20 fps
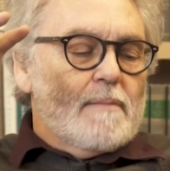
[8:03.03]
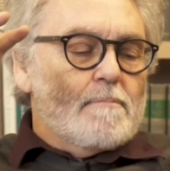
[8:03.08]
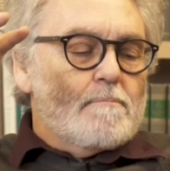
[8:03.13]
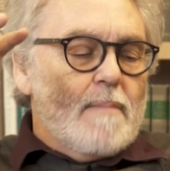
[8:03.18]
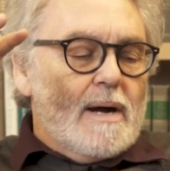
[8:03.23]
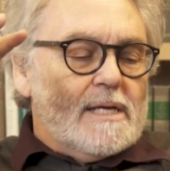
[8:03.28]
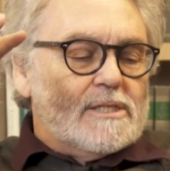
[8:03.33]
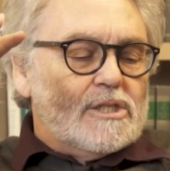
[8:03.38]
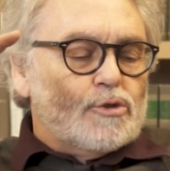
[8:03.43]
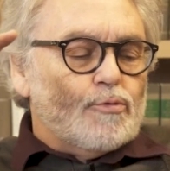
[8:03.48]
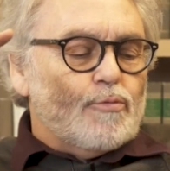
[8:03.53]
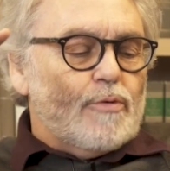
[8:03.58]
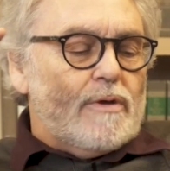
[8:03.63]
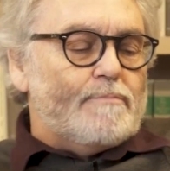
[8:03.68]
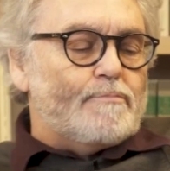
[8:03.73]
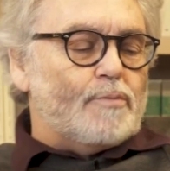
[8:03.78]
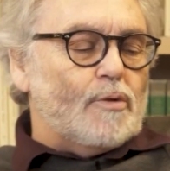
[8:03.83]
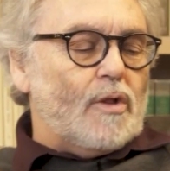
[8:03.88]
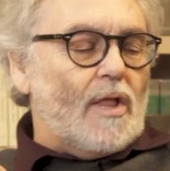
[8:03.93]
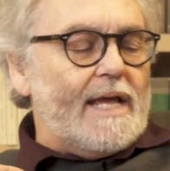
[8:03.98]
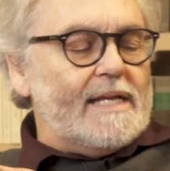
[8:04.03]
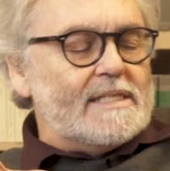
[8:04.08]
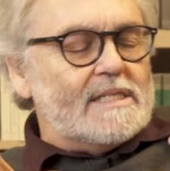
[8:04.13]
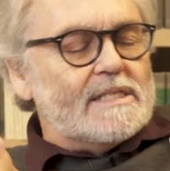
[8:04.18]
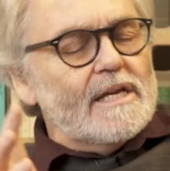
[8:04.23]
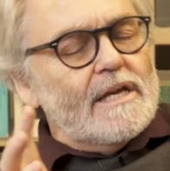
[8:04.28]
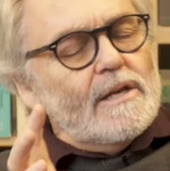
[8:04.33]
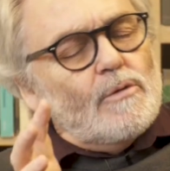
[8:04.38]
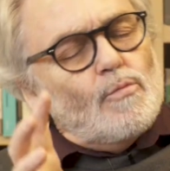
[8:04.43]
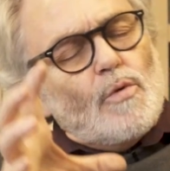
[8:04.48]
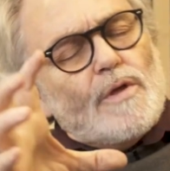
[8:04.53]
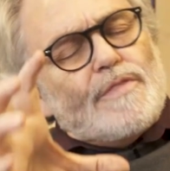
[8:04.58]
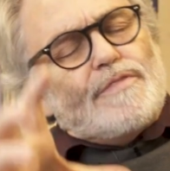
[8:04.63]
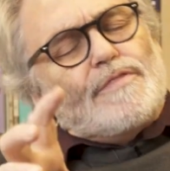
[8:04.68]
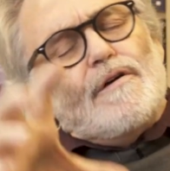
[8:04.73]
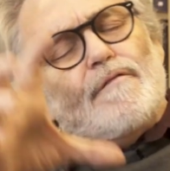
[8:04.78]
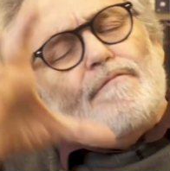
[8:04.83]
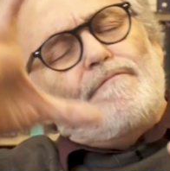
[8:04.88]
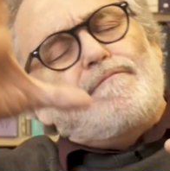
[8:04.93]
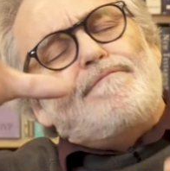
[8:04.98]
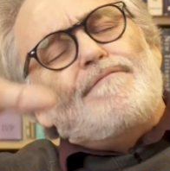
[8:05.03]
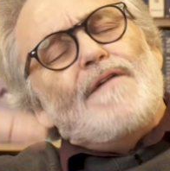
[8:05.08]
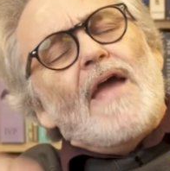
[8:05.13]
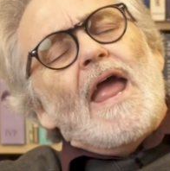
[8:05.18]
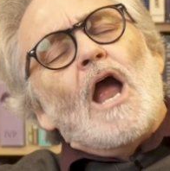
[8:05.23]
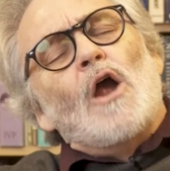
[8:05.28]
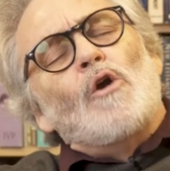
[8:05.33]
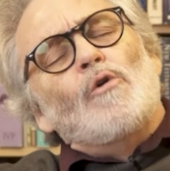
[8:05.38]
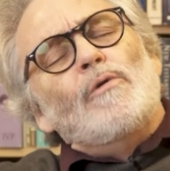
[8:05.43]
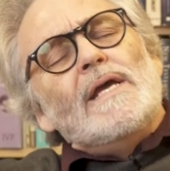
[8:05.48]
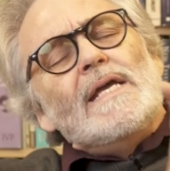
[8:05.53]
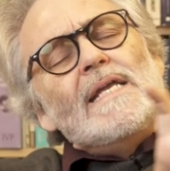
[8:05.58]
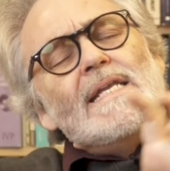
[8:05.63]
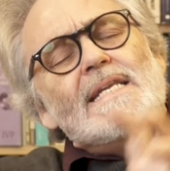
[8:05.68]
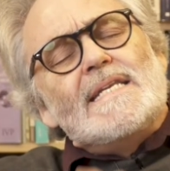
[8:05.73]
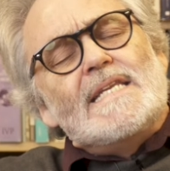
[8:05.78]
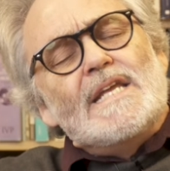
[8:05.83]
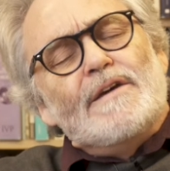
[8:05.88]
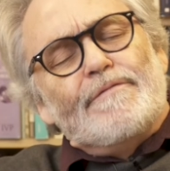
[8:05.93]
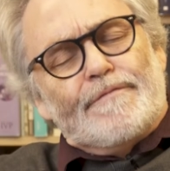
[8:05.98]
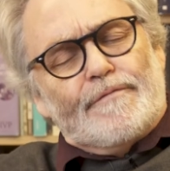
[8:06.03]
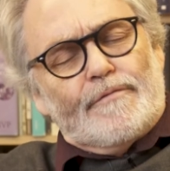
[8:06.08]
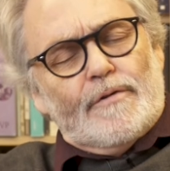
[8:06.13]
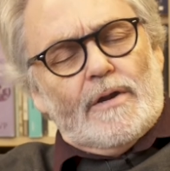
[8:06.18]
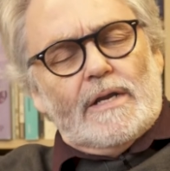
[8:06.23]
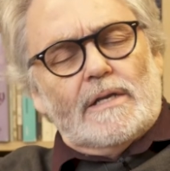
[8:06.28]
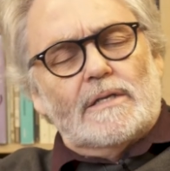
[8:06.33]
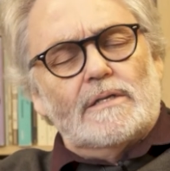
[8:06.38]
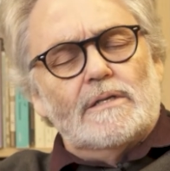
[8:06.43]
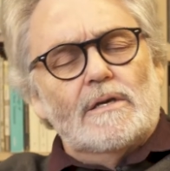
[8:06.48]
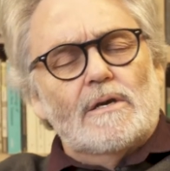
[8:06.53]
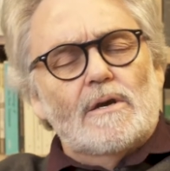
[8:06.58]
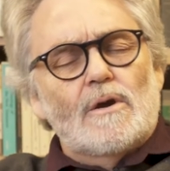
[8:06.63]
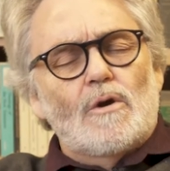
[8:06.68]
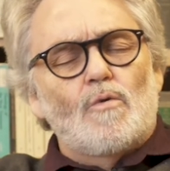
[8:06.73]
must replace it with the very different